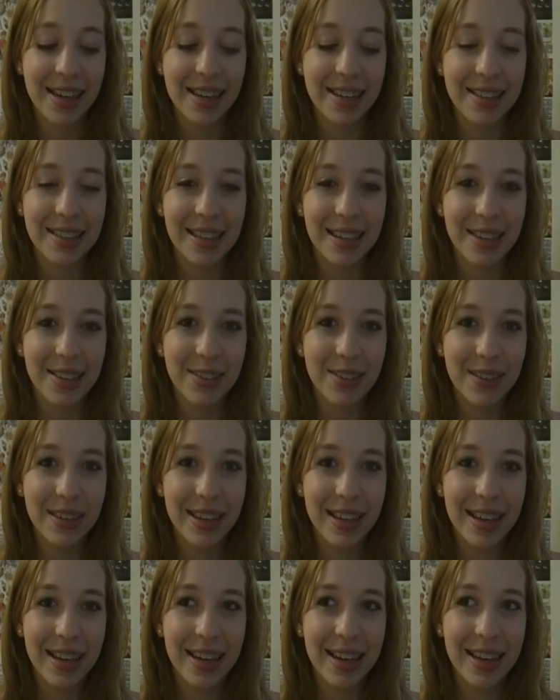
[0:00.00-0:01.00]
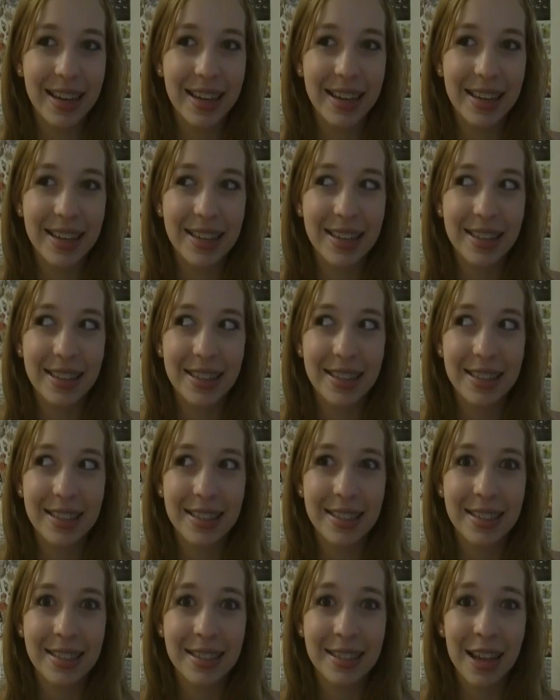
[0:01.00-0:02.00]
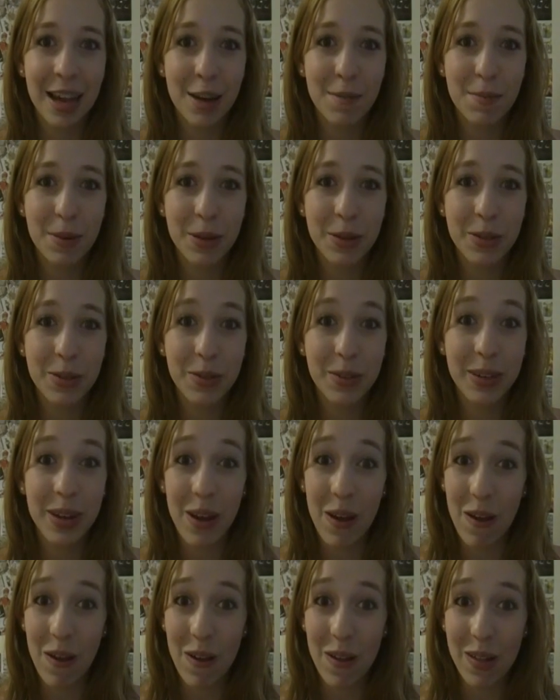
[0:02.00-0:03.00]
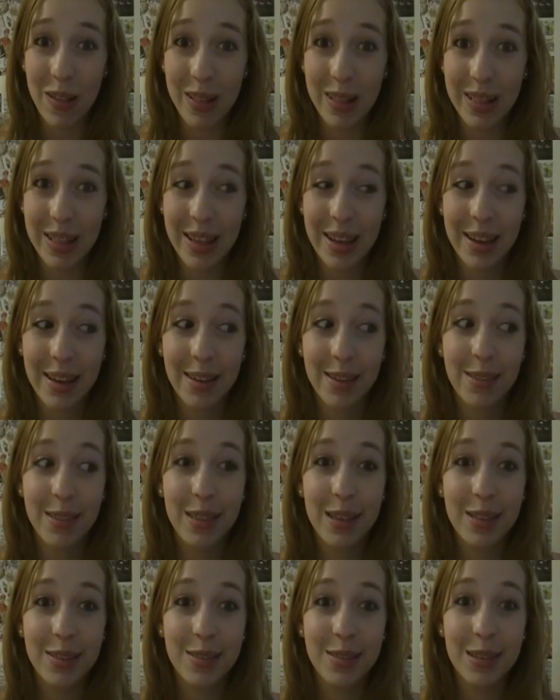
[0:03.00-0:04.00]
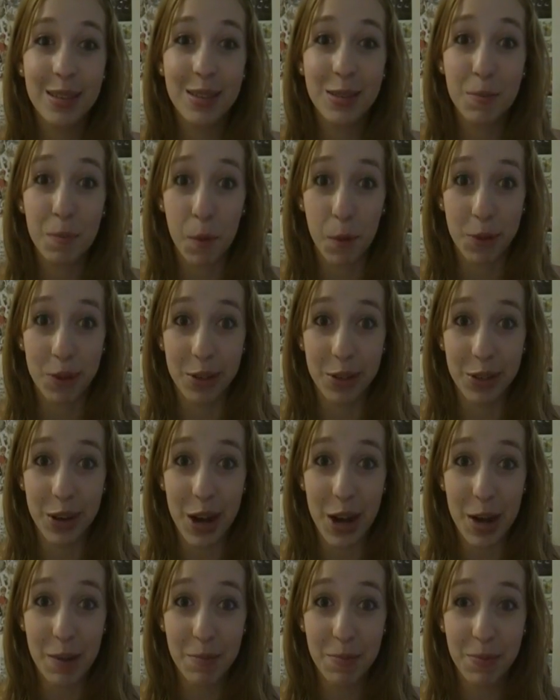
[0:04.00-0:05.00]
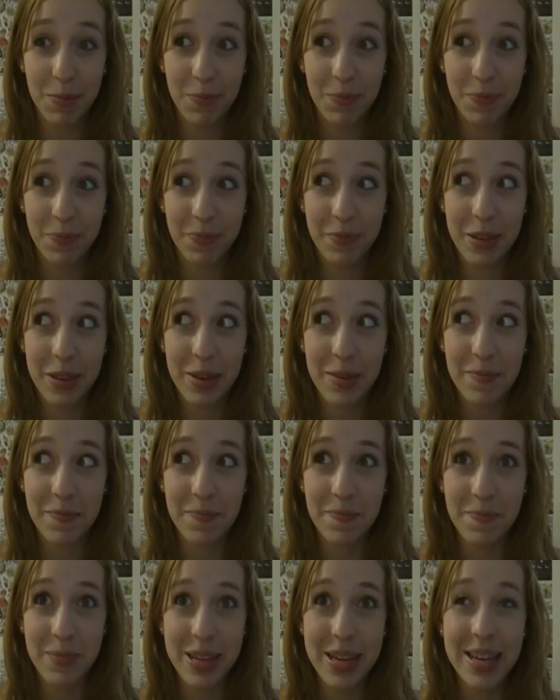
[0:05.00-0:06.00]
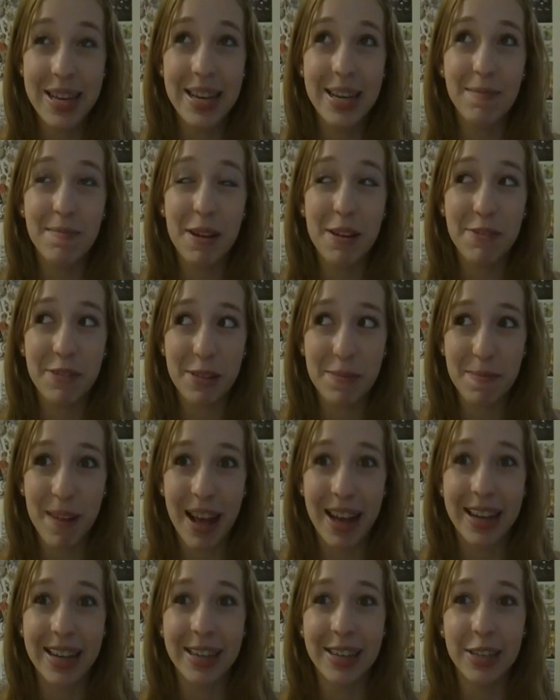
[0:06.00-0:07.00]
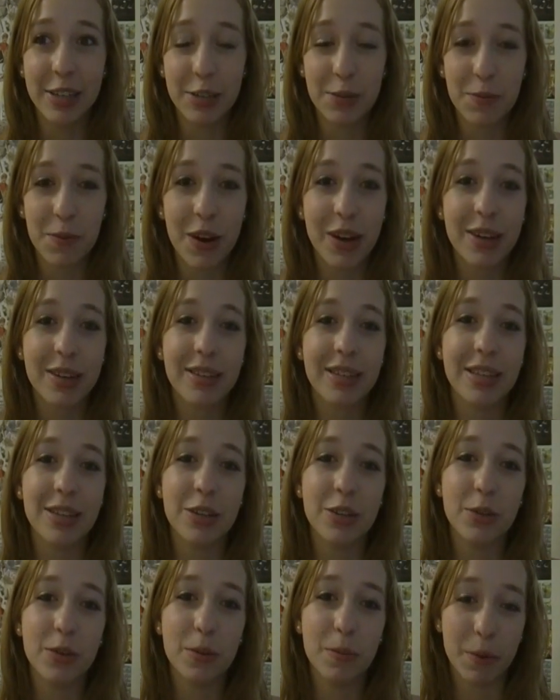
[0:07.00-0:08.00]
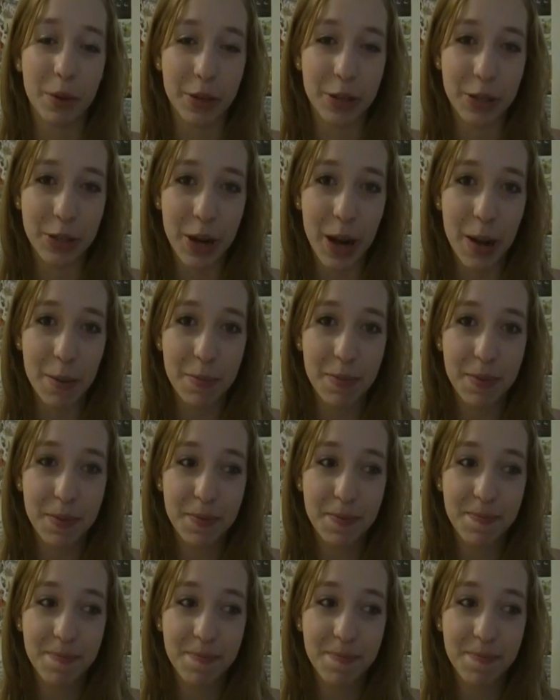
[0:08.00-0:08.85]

And it's like, okay, this is not a bookstore at all. This is a porn shop. Me and my friend Maya just walked into a porn shop.